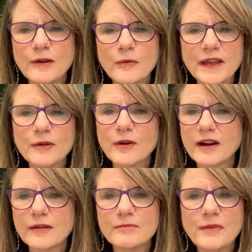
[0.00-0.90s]
We
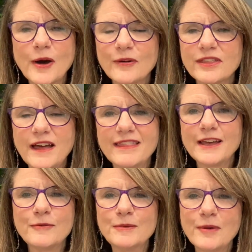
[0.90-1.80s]
were both, I
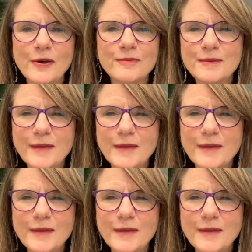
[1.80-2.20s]
think we'd both been